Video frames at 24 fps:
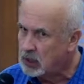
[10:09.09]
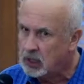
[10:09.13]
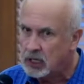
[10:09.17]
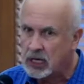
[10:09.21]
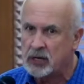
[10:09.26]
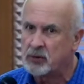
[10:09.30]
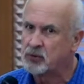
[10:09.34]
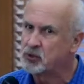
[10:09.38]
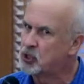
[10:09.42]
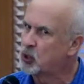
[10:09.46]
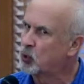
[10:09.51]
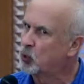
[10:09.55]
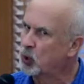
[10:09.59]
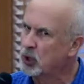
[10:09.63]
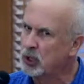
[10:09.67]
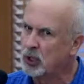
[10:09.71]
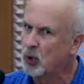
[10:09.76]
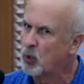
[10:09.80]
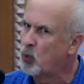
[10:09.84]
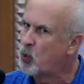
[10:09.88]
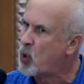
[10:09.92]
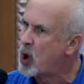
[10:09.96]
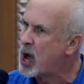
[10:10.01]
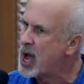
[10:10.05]
It was a
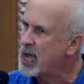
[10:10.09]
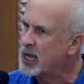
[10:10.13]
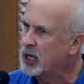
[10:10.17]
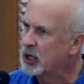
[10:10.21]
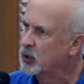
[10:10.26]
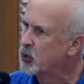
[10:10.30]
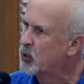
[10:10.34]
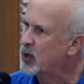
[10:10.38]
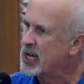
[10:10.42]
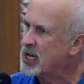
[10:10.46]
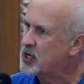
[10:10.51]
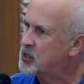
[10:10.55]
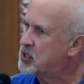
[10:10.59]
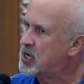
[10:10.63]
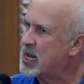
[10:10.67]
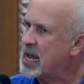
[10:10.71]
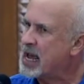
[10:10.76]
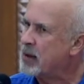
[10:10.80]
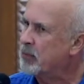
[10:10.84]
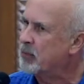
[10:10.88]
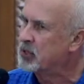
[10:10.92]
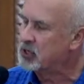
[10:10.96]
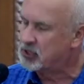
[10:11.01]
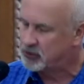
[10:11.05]
real Wild West
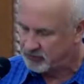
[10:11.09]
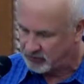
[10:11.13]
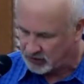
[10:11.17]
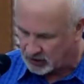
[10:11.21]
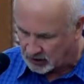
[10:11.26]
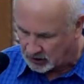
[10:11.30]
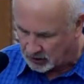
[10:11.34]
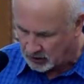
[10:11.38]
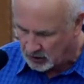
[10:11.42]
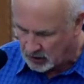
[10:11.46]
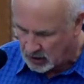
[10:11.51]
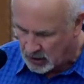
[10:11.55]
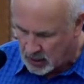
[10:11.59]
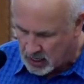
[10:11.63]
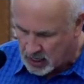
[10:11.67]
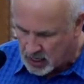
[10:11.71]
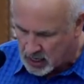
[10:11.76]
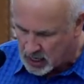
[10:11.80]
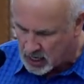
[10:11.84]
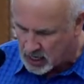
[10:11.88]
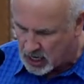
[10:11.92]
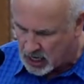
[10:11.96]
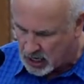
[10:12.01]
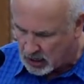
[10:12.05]
atmosphere.
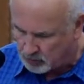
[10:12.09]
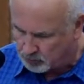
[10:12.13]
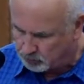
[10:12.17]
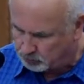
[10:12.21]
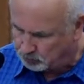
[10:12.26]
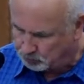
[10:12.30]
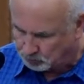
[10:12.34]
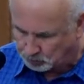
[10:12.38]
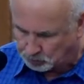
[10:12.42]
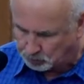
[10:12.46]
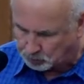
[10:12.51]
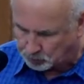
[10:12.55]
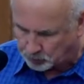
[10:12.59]
Um,